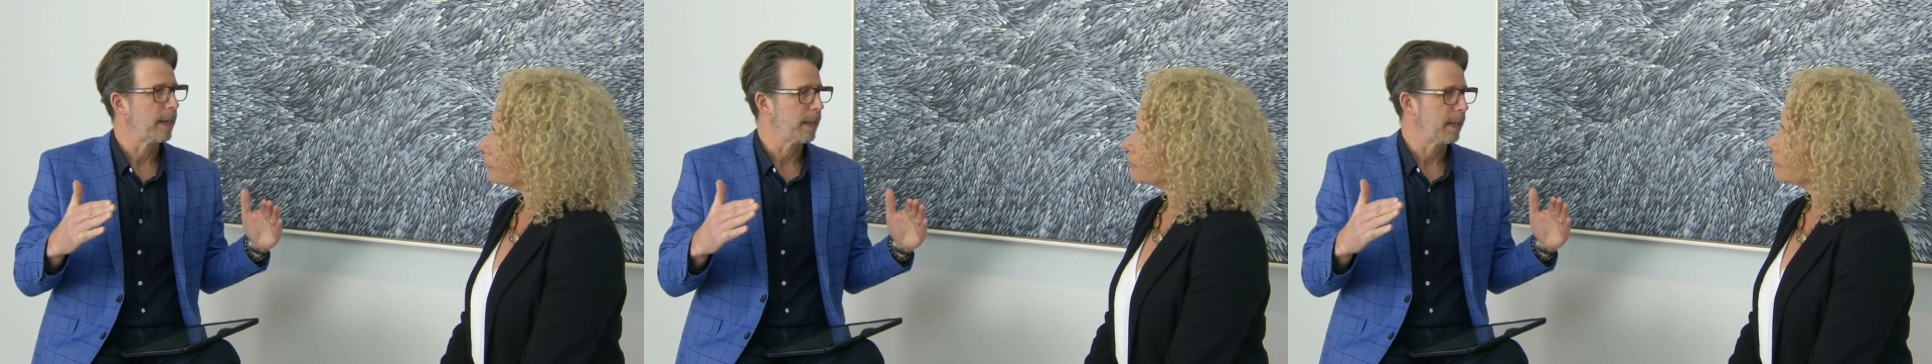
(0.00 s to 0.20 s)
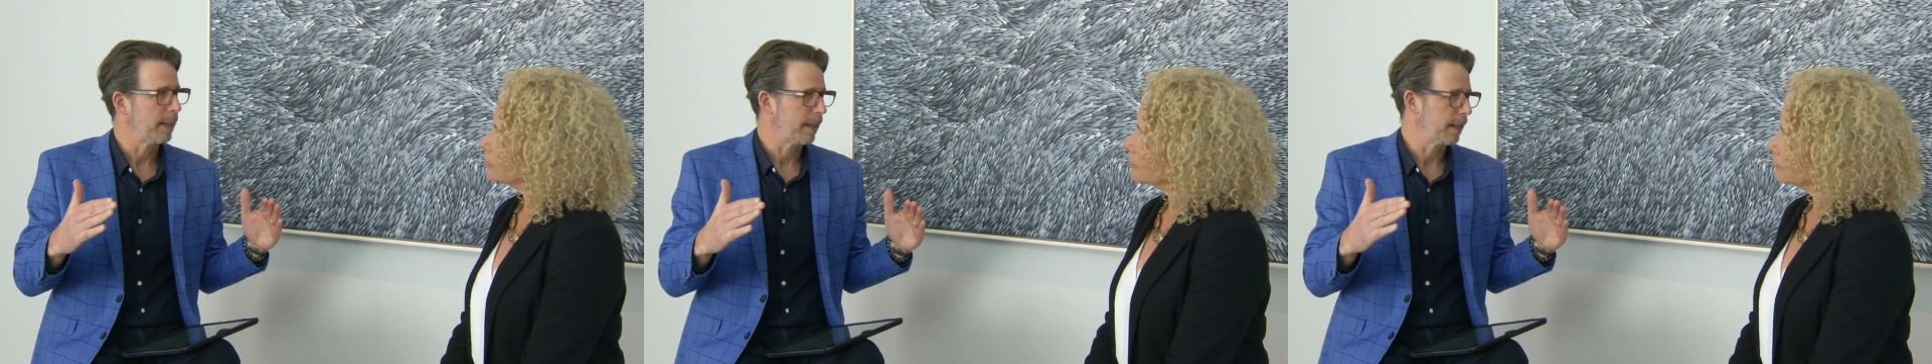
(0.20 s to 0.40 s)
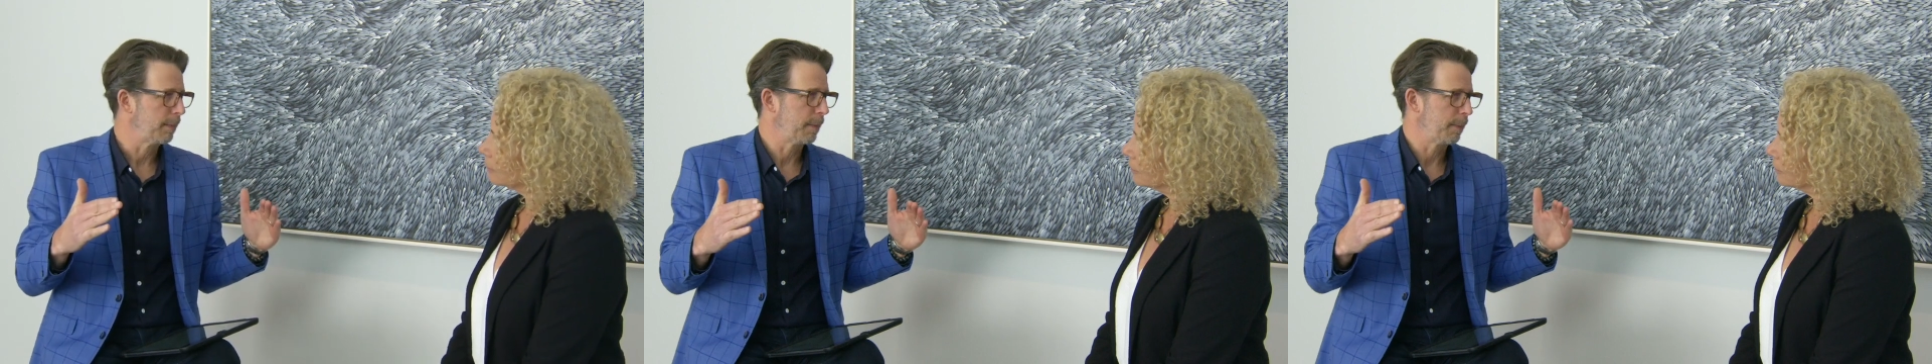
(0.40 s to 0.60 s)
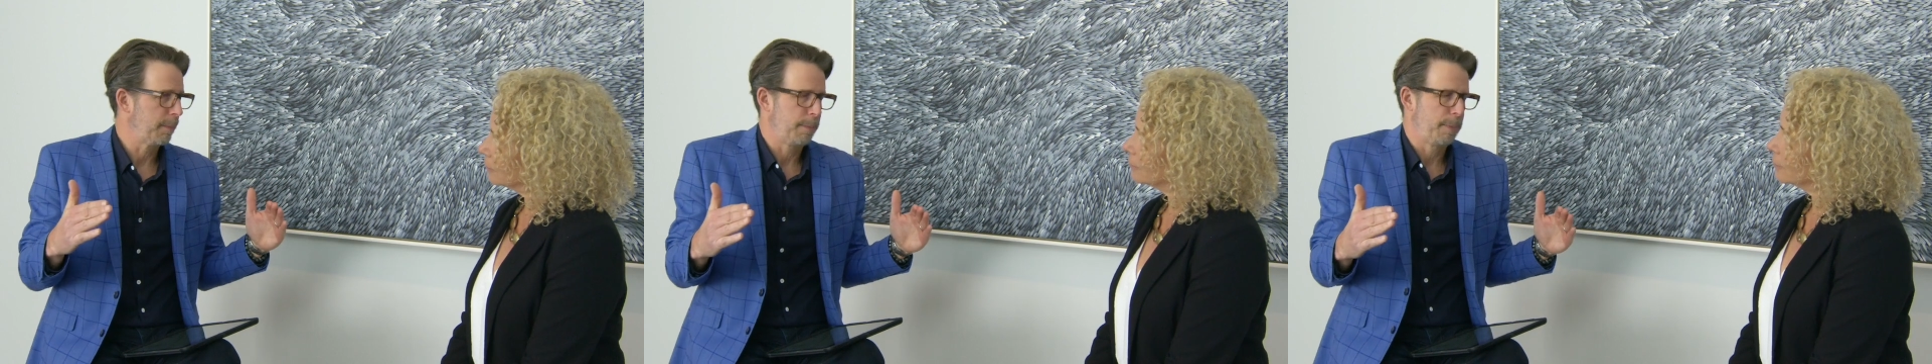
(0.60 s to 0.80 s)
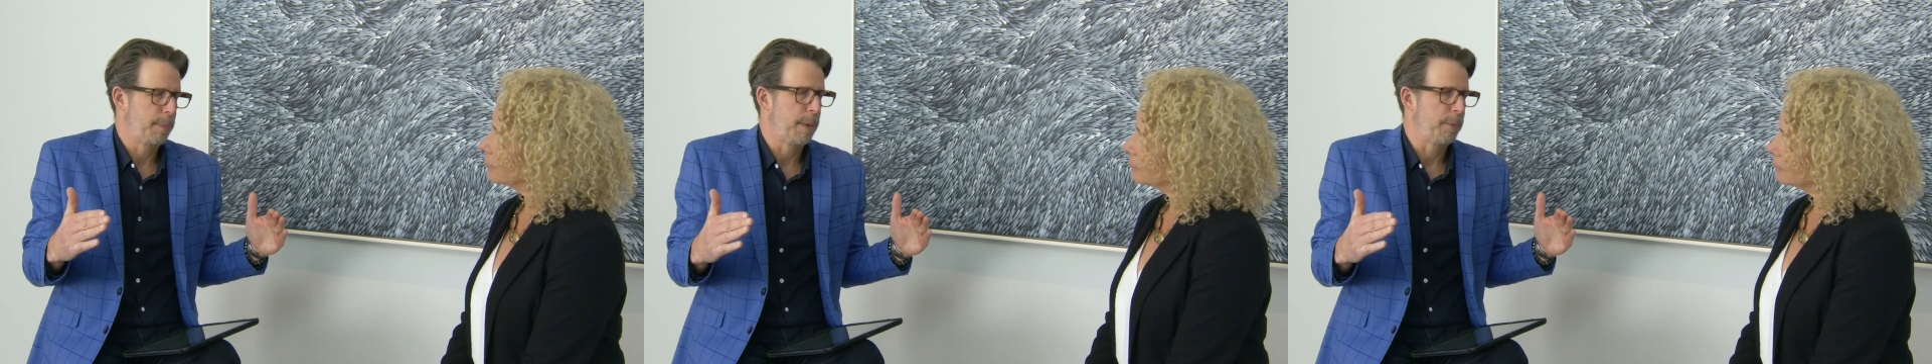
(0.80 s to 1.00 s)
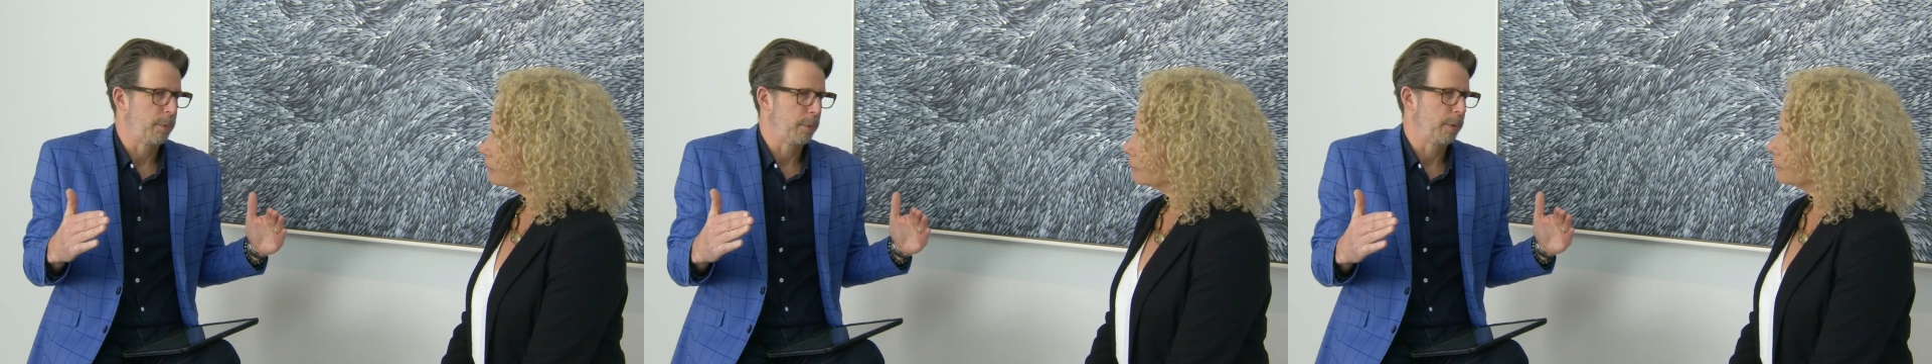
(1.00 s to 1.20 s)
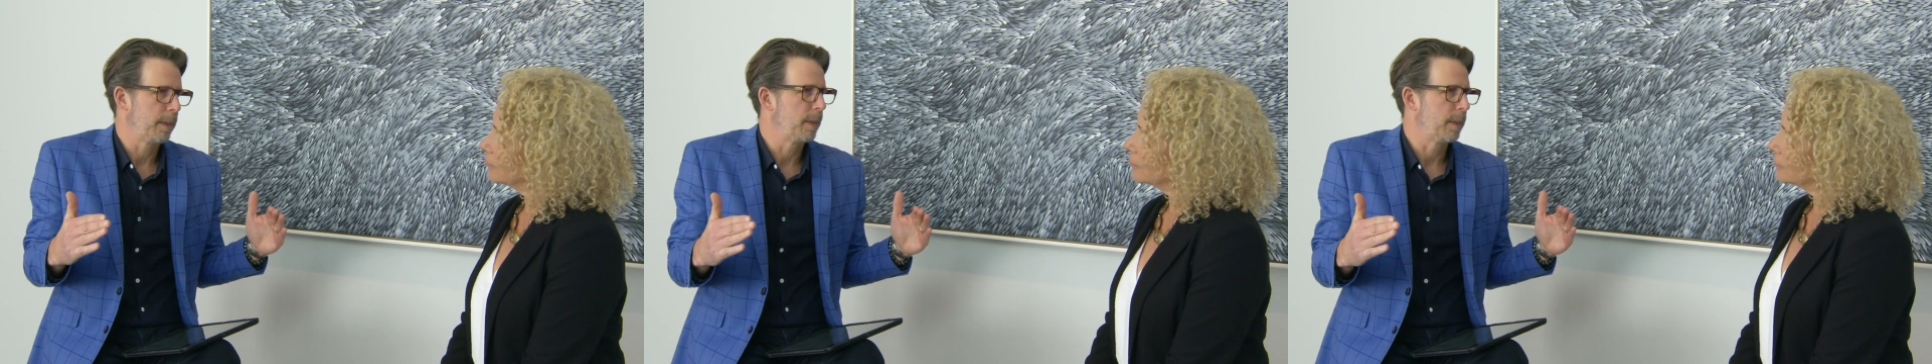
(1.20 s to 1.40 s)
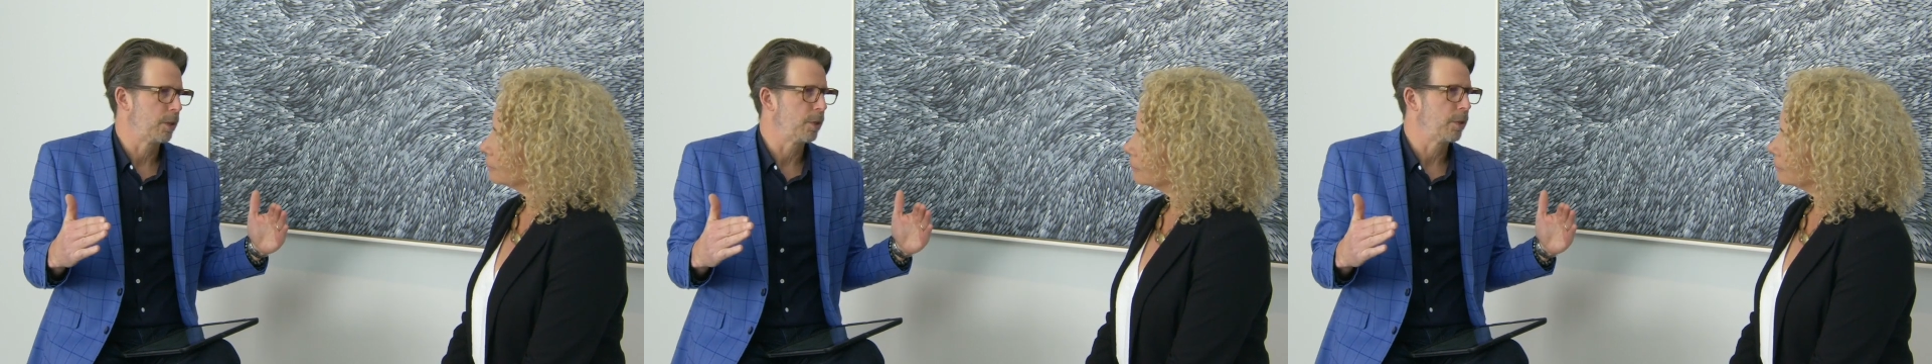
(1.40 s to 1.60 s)
I think that people
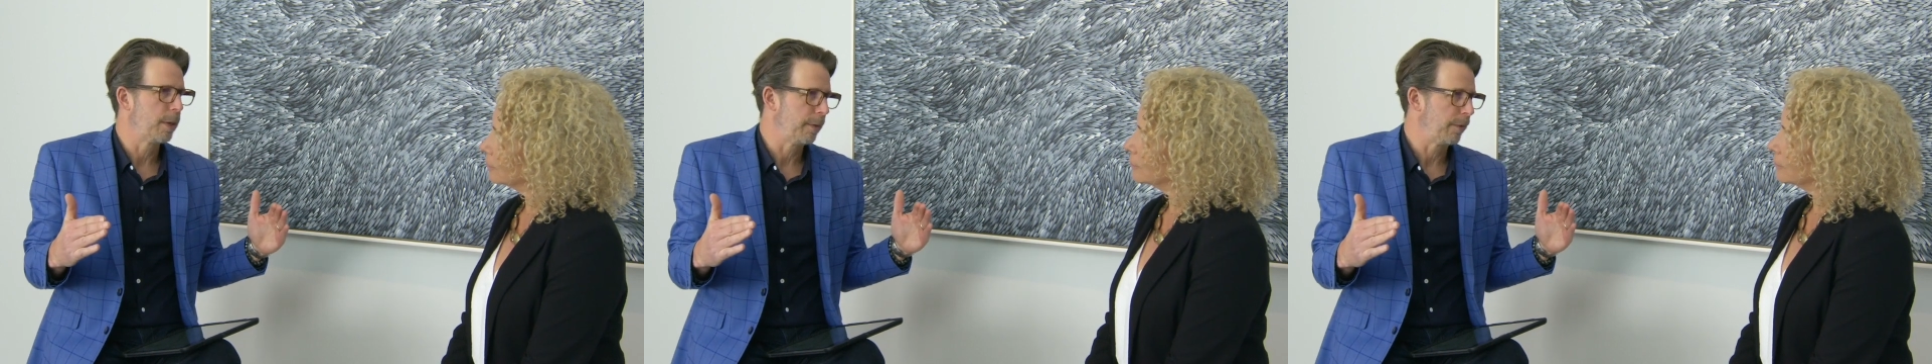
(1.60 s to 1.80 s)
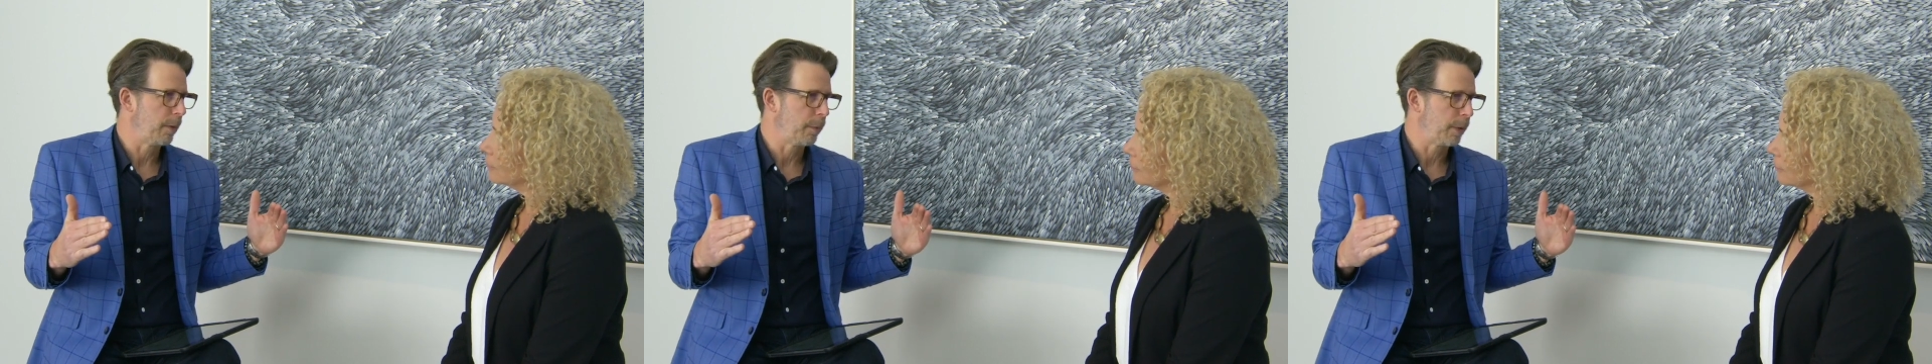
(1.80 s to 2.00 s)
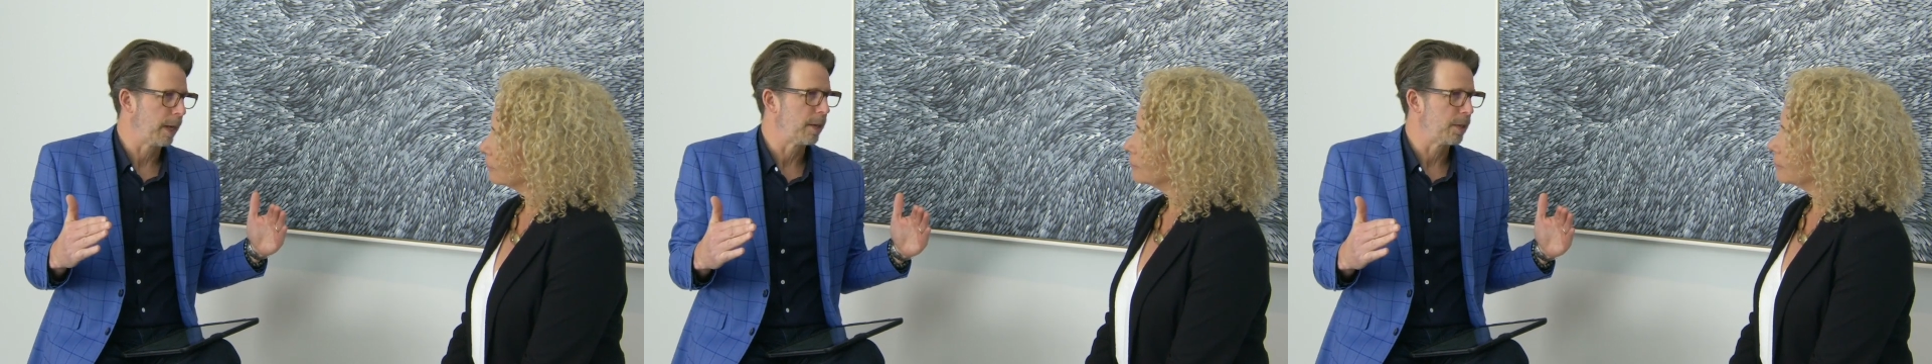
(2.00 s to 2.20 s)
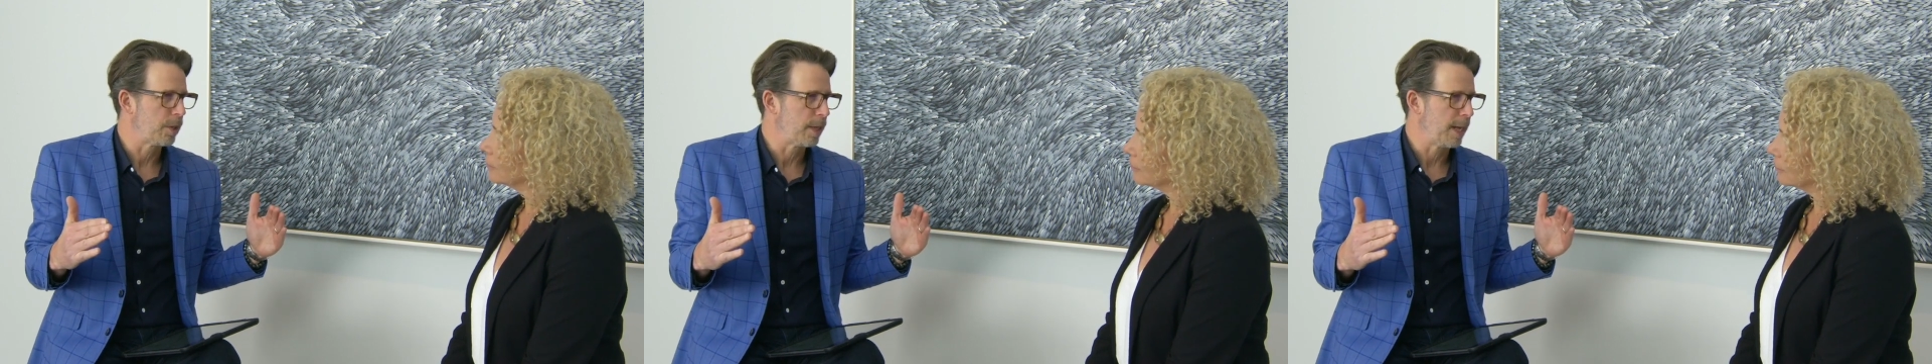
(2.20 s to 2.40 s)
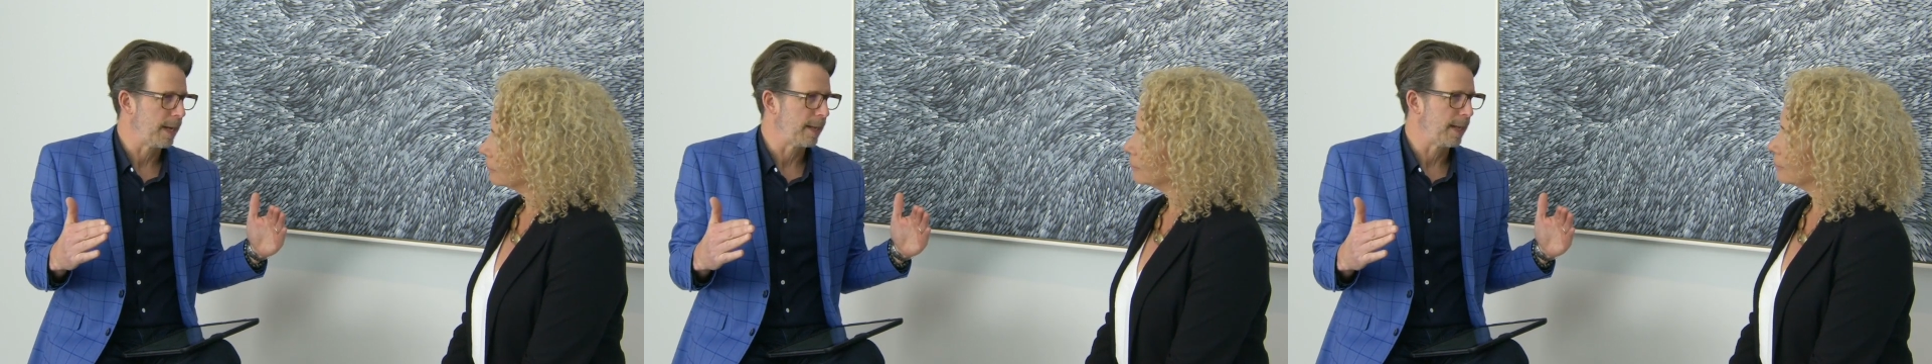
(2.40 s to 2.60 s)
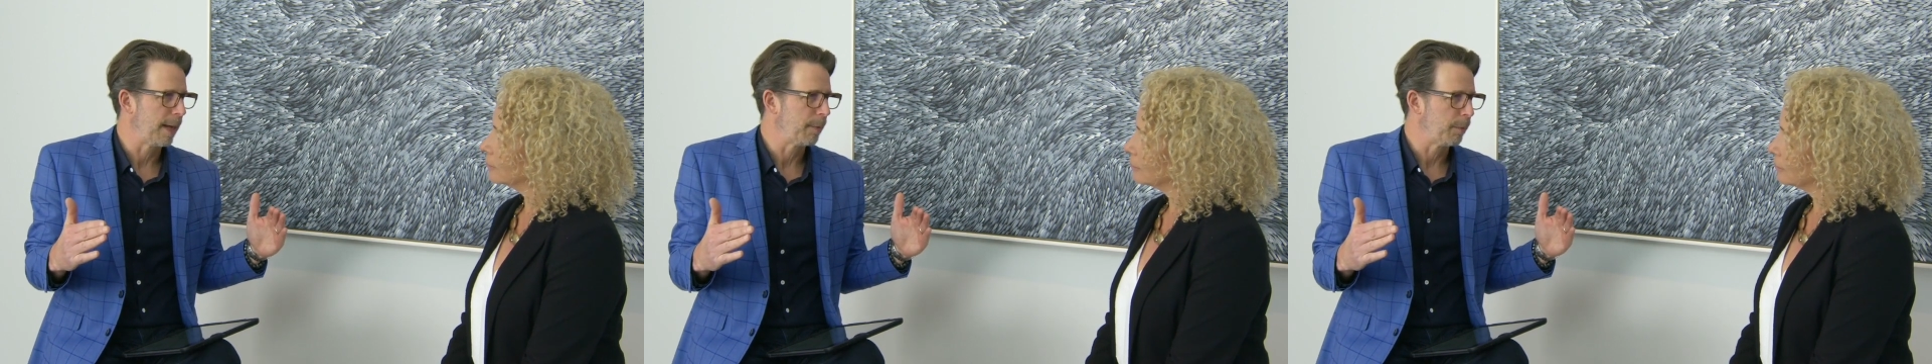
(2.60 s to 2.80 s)
intuitively would understand that